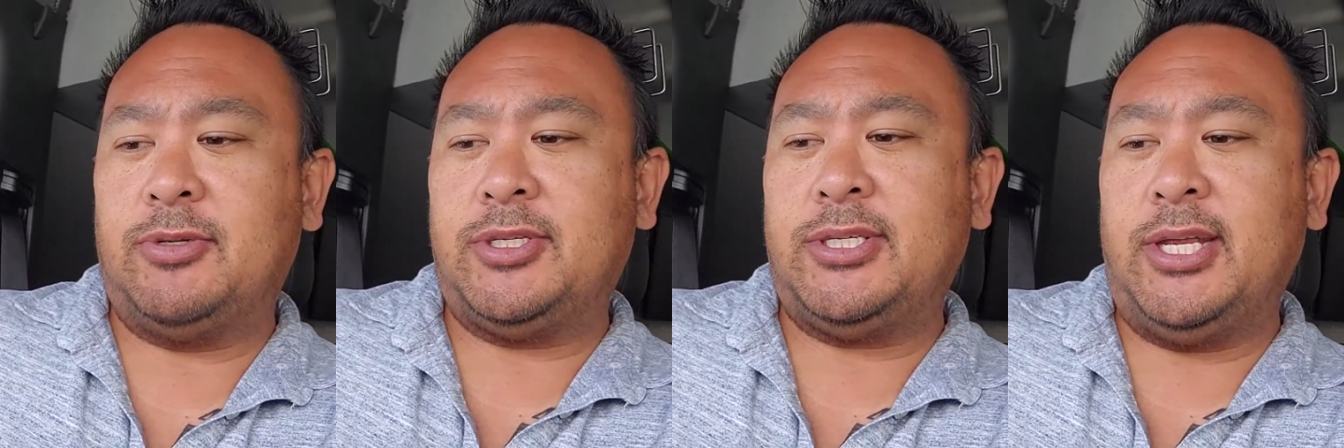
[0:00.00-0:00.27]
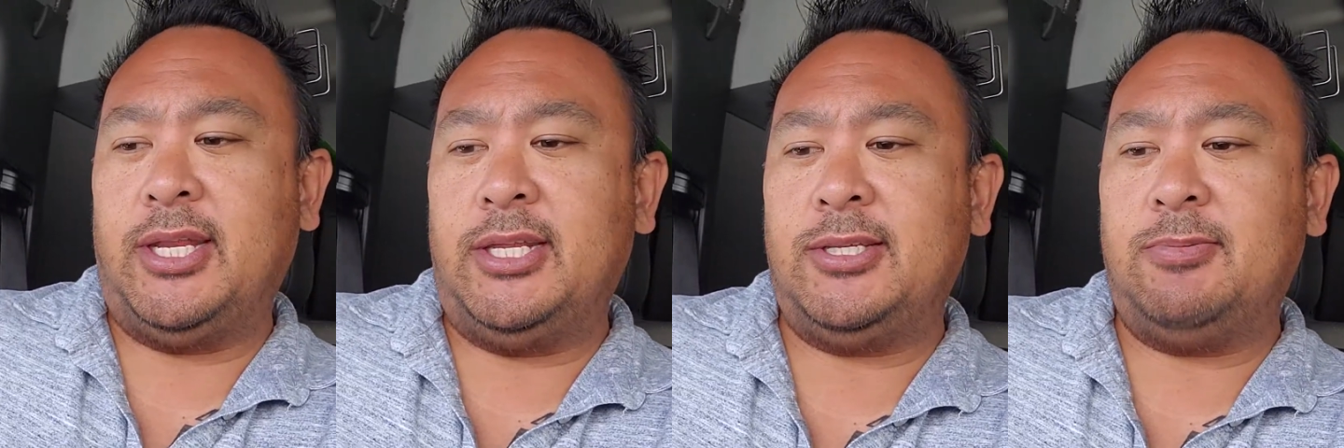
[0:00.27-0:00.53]

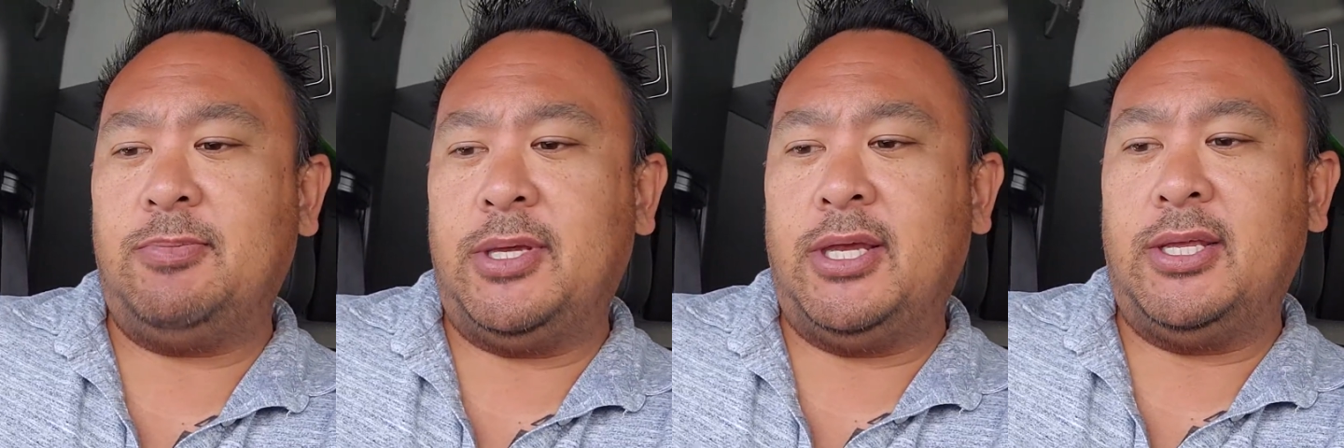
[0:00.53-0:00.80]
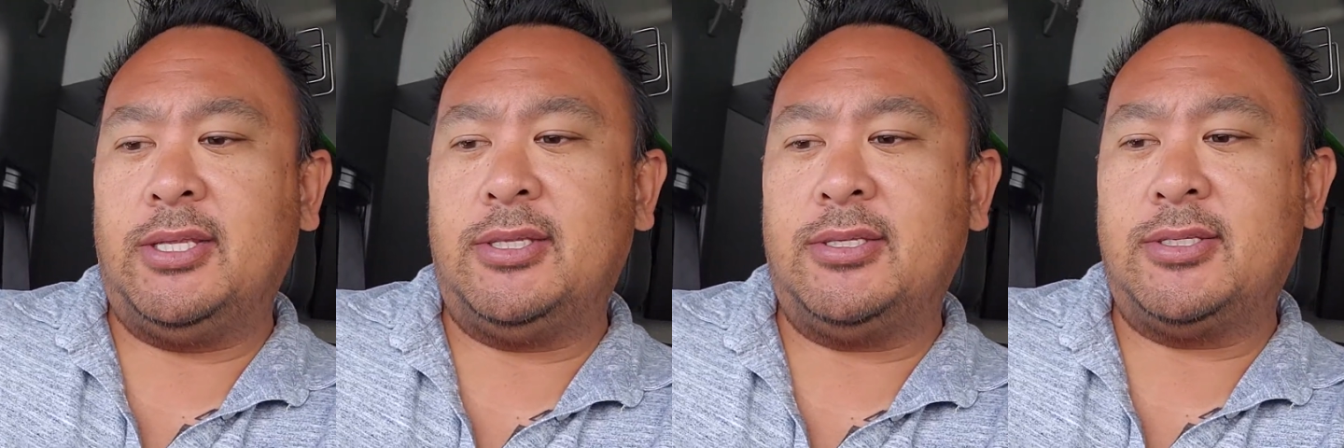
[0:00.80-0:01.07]

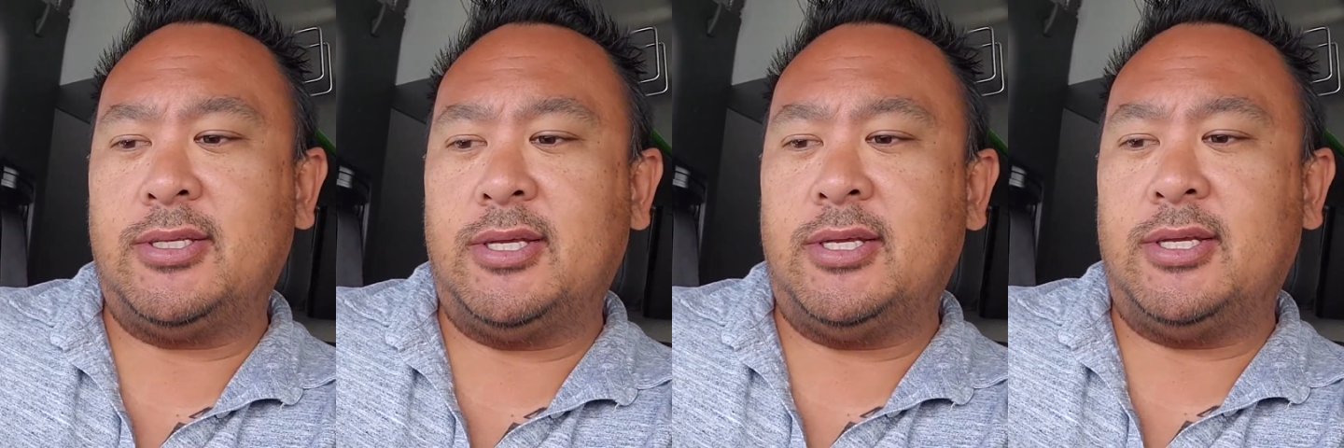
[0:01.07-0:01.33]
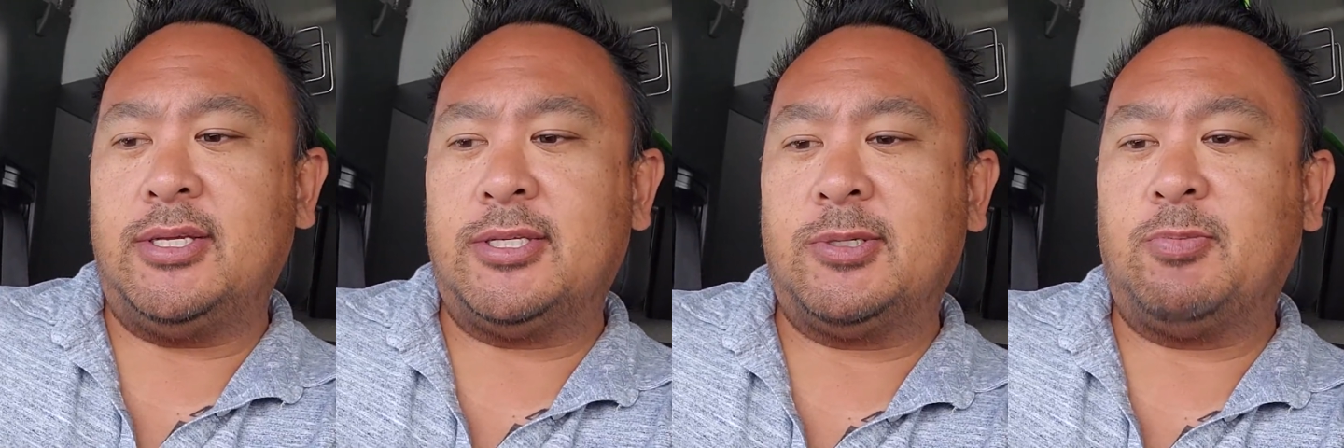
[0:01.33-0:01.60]
Mercedes-Benz
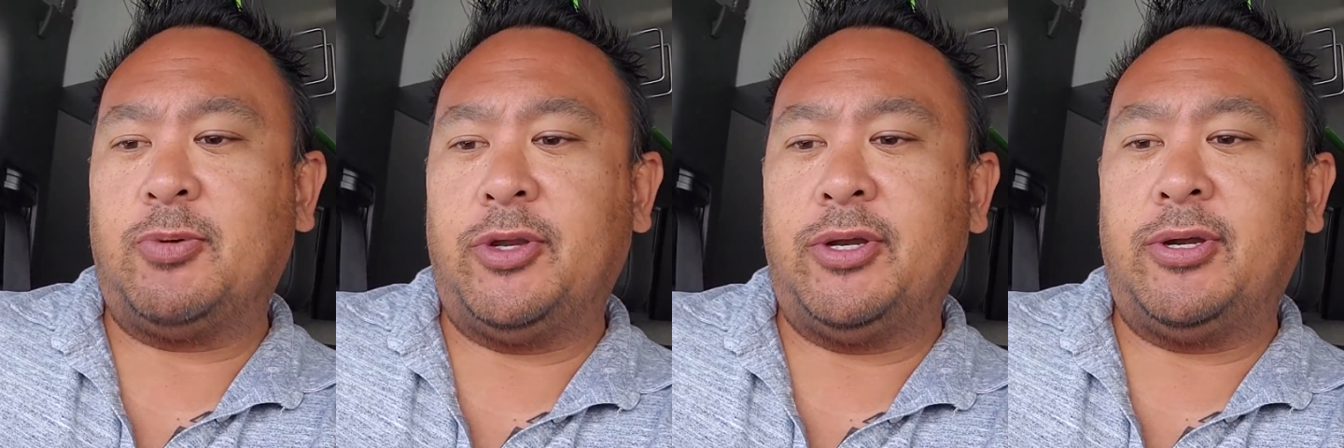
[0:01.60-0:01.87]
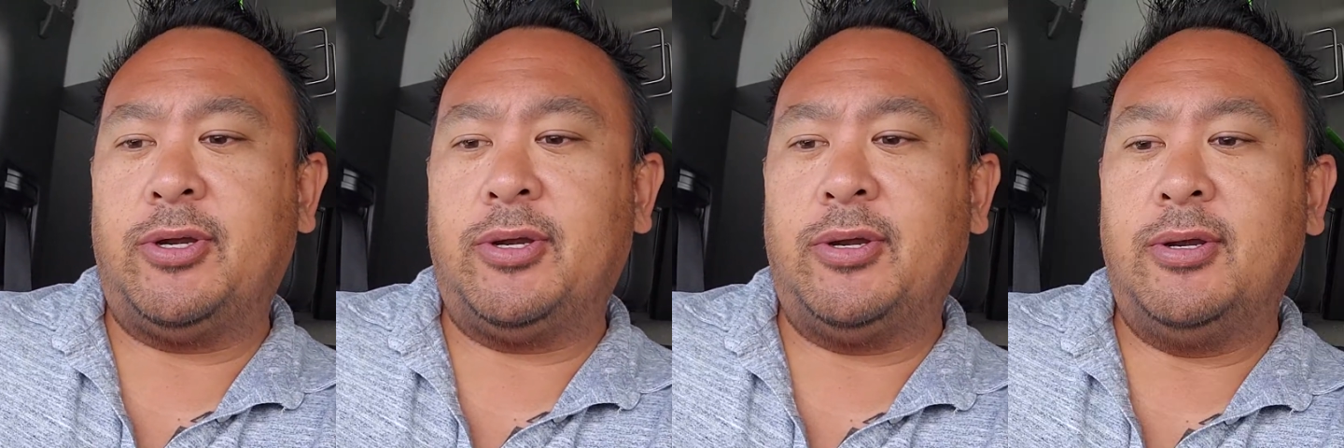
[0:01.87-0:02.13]
uh,
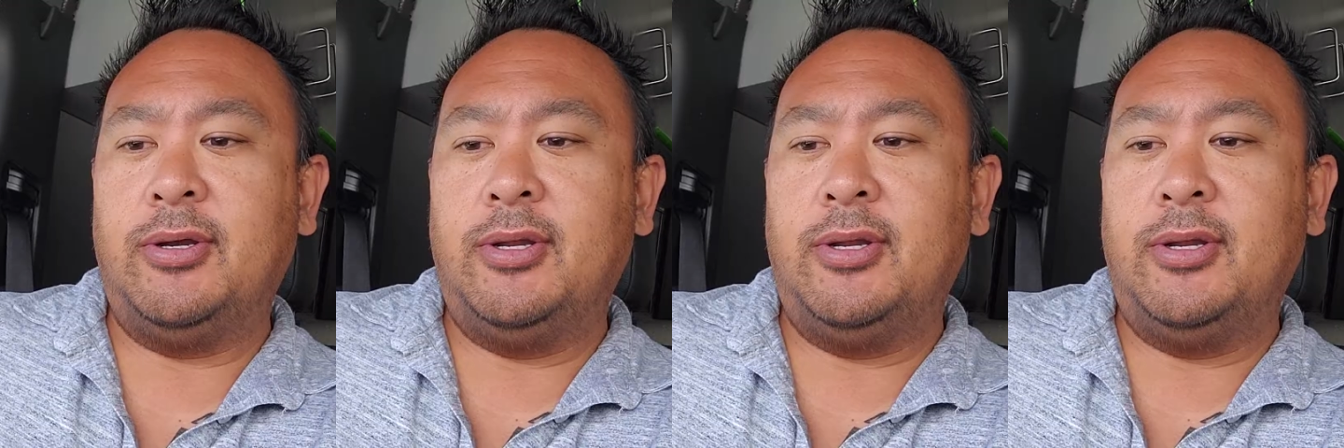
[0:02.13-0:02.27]
Sprinter